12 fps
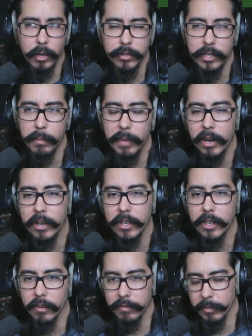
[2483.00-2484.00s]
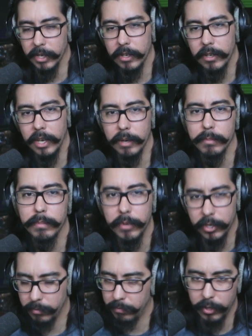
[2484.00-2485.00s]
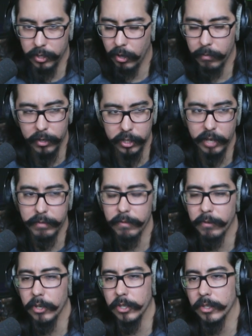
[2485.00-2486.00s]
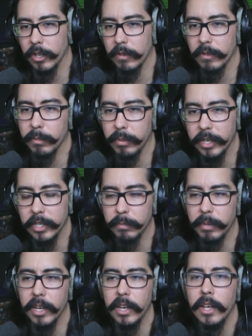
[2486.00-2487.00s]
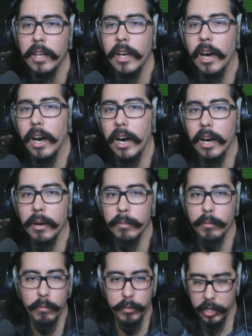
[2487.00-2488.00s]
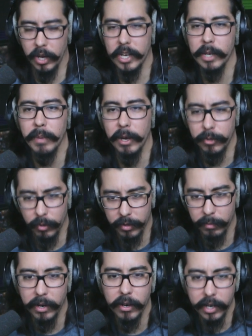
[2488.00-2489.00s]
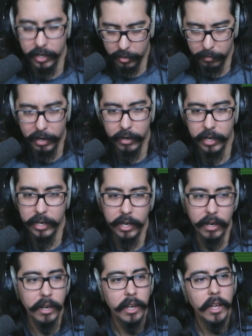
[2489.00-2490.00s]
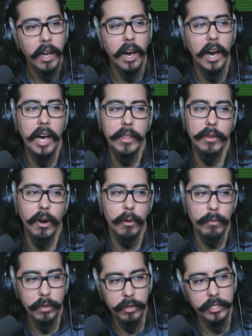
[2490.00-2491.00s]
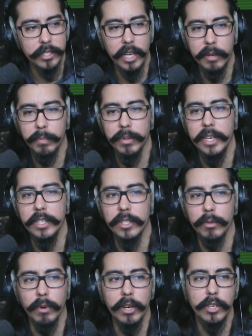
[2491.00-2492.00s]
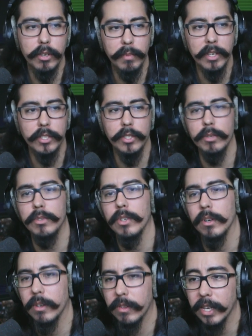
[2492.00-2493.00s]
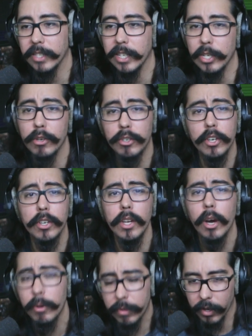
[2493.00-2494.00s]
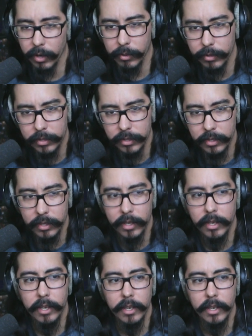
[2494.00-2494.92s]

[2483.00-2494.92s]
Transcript: mostly American government, and there's different versions all over the place, but we're talking about North American and American here. There are rules set in place to where you must do certain things, and you should know those